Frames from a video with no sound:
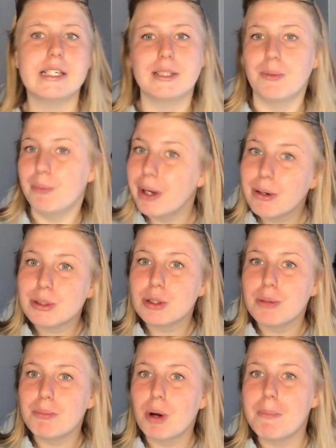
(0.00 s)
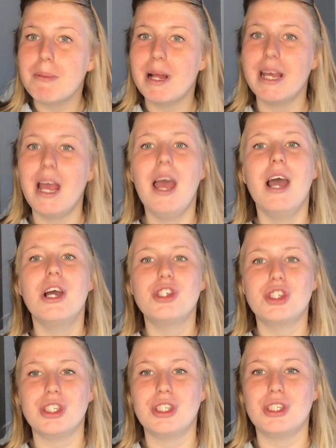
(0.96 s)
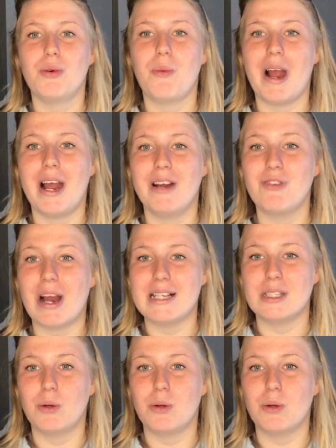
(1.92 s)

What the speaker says: is the wheels on properly, just to raise